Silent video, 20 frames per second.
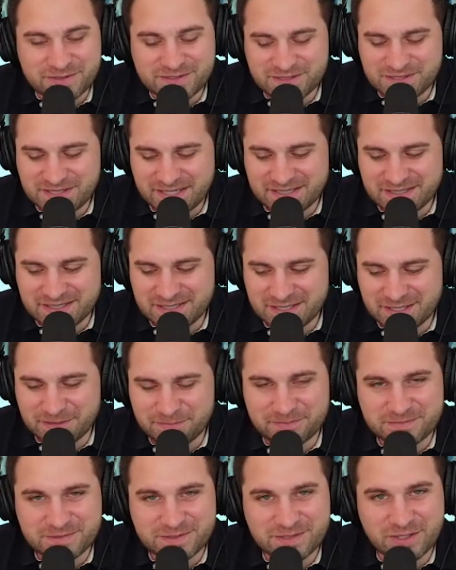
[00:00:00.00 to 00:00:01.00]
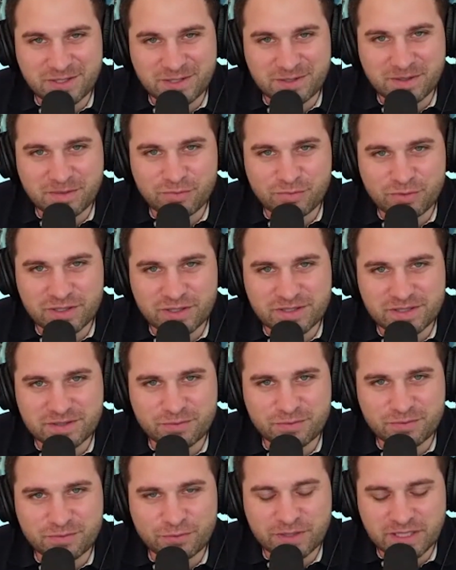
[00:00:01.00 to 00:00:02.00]
second time. So second I'm
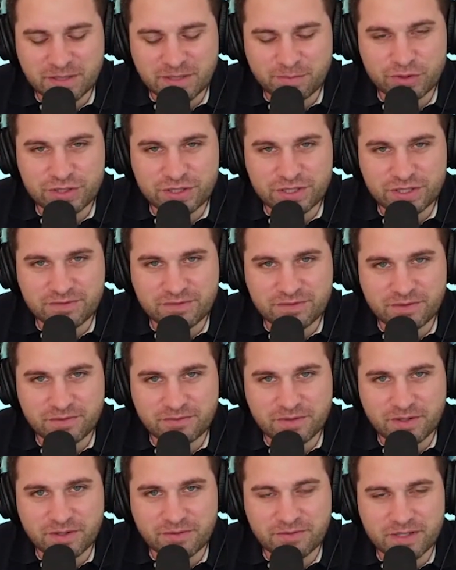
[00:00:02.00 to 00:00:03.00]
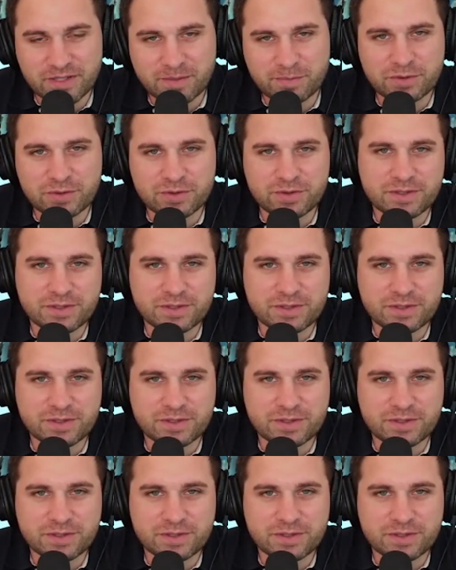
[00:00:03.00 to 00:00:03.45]
time. Really, really appreciative of, of, the opportunity,